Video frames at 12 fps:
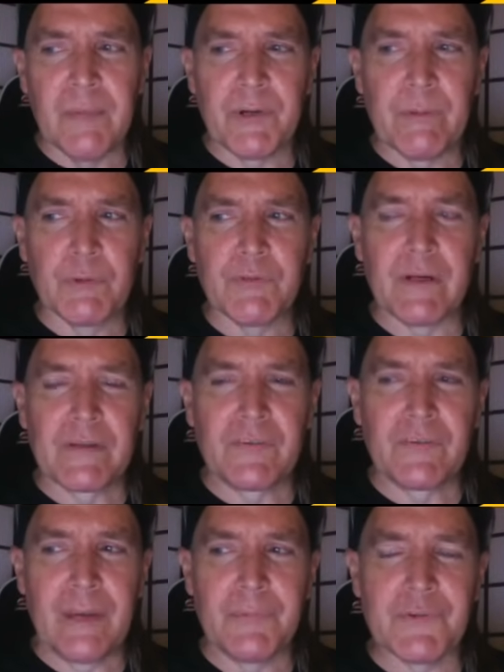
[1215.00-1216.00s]
and pretty much without
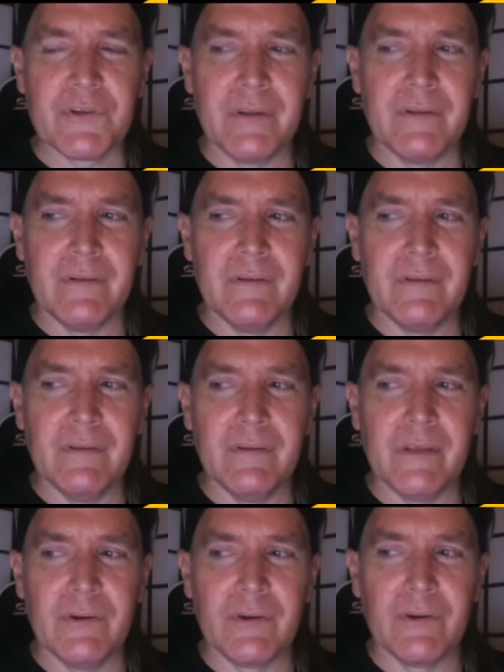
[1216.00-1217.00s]
exception,
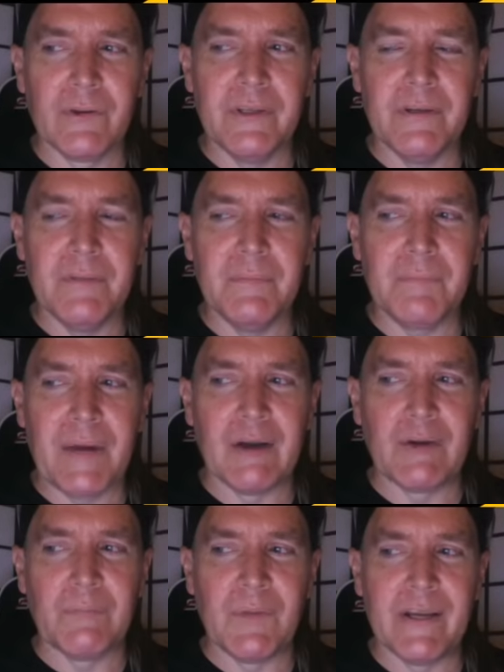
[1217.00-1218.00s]
the early
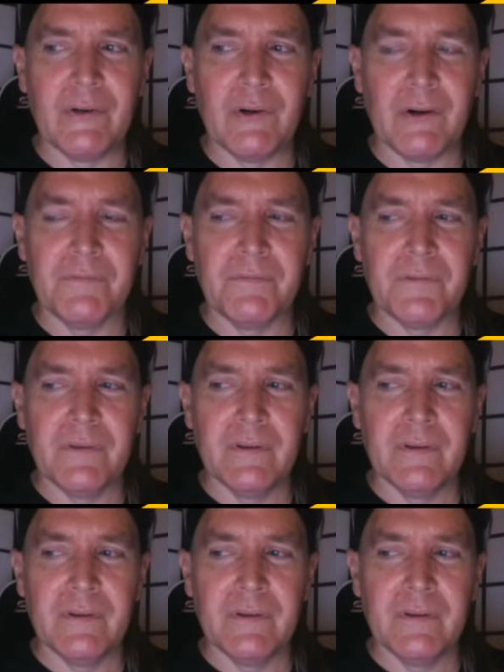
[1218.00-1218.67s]
Baader Meinhof